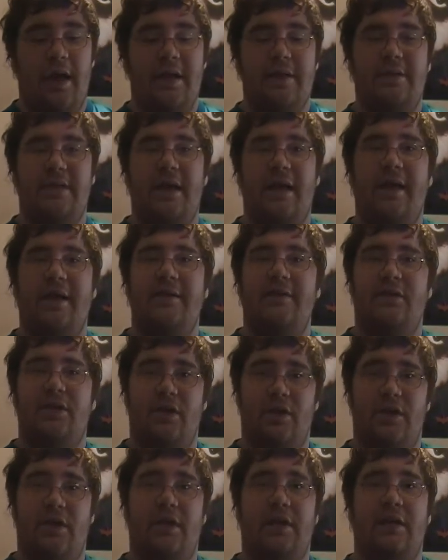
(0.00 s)
it's
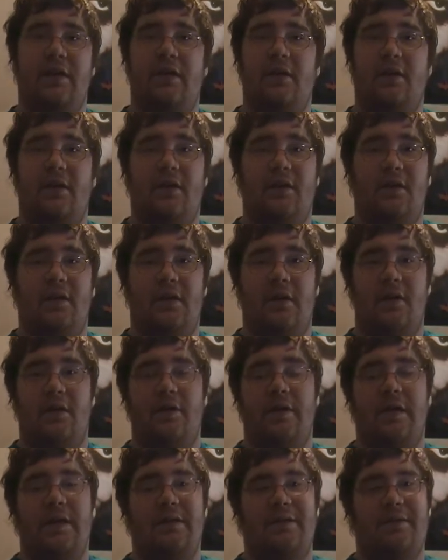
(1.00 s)
good.
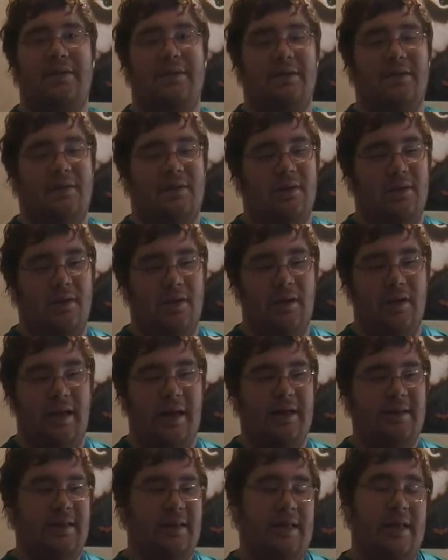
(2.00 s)

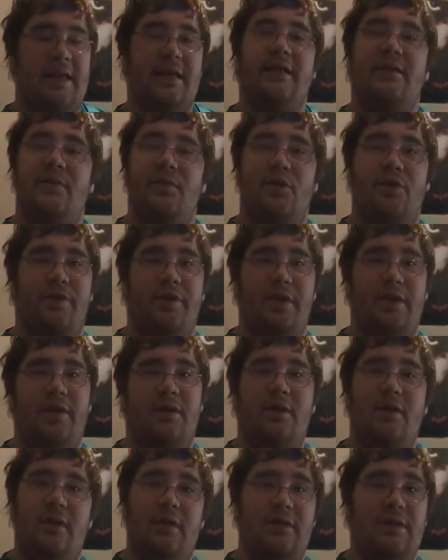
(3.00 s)
It's a kids movie.
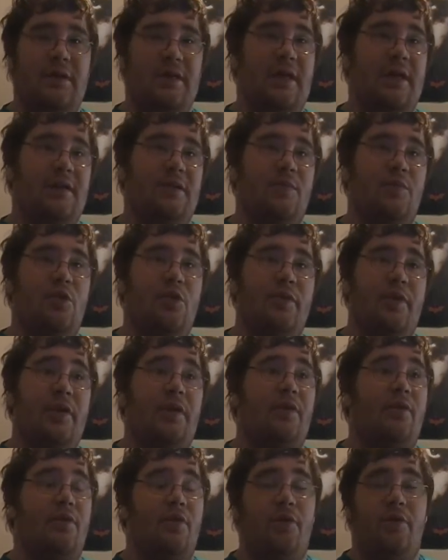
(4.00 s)
It's a kids
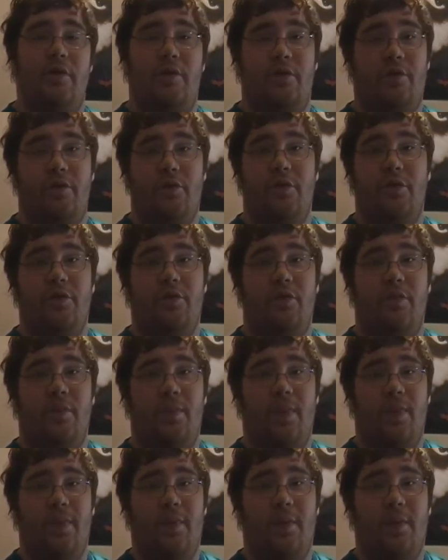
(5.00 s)
movie through and through,